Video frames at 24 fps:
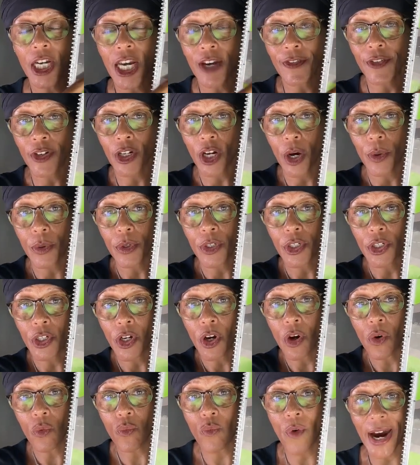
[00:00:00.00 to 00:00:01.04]
If you're going to
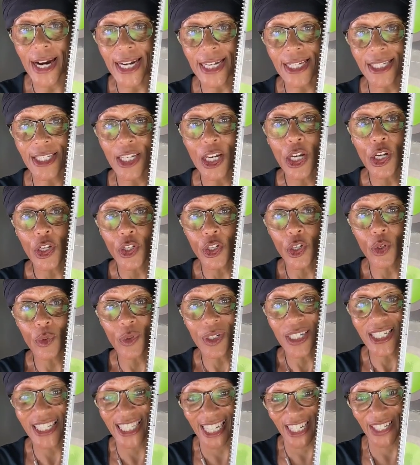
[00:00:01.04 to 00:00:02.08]
go right,
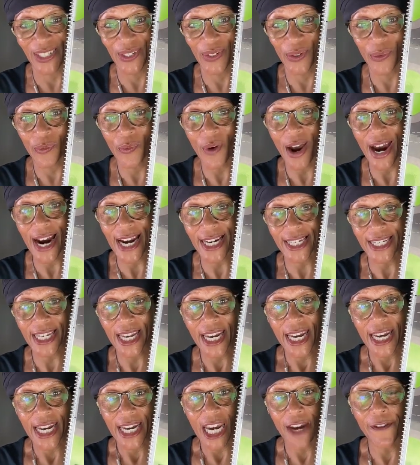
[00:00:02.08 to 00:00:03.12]
you'll signal right.
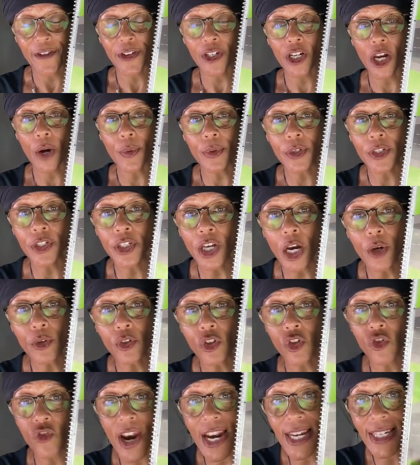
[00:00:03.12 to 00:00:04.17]
If you're going to go
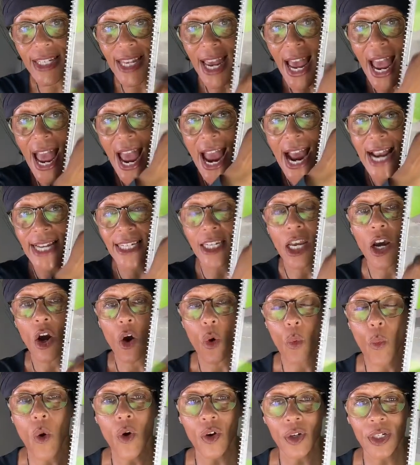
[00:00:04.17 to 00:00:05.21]
straight ahead,
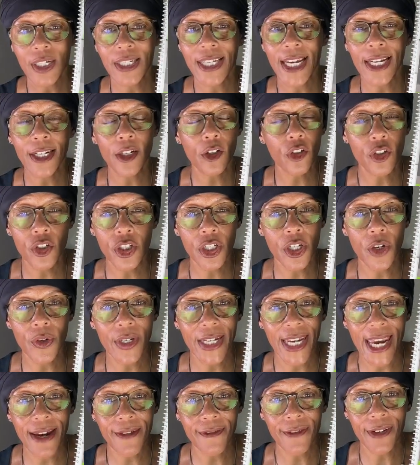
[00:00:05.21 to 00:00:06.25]
what signal do
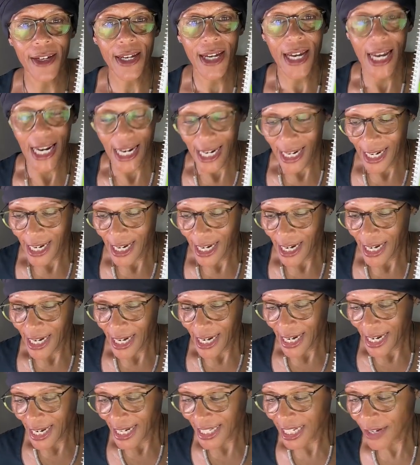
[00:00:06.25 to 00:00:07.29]
you give?
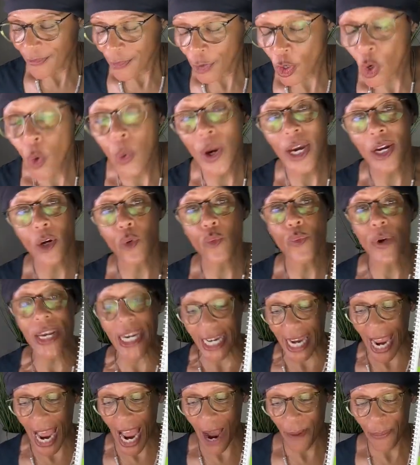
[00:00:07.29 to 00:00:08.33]
Let's have a quick
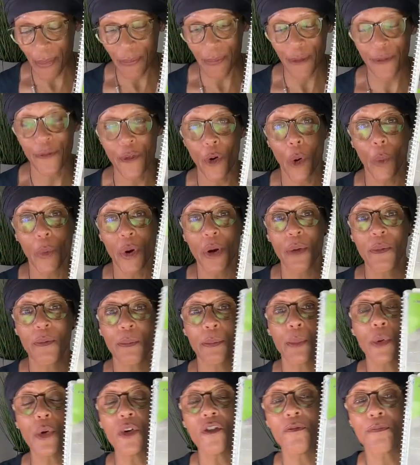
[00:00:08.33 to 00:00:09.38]
recap before we
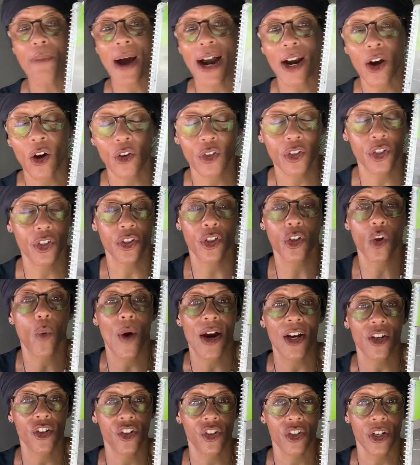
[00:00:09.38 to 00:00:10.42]
move back onto the
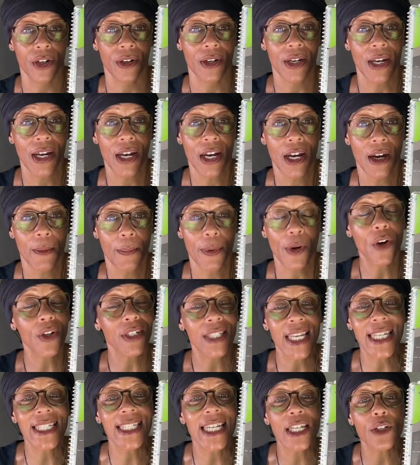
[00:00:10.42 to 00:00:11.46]
question,
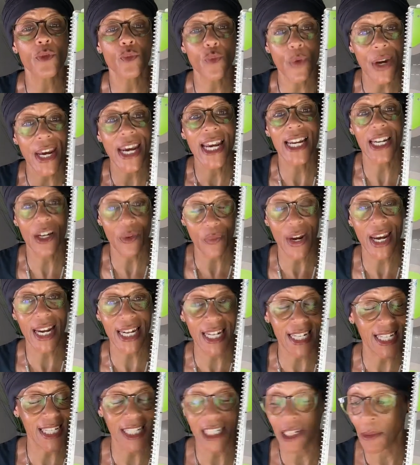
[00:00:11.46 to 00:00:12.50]
because this is really,
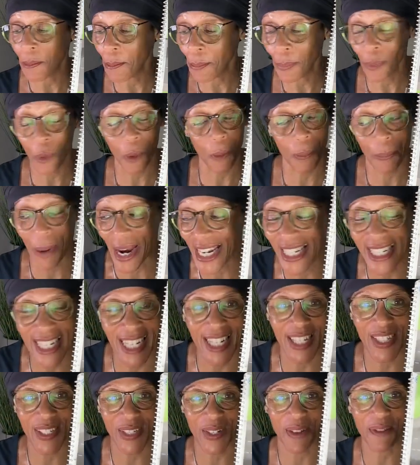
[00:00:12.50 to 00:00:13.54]
really simple,
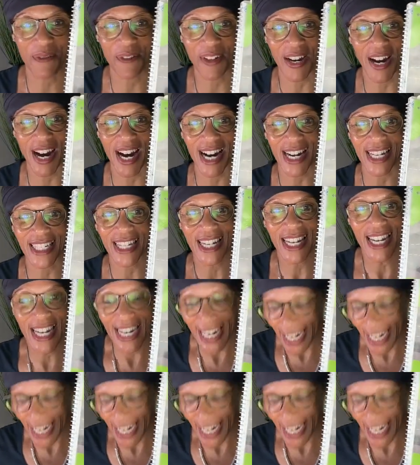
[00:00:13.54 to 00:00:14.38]
basic stuff, guys.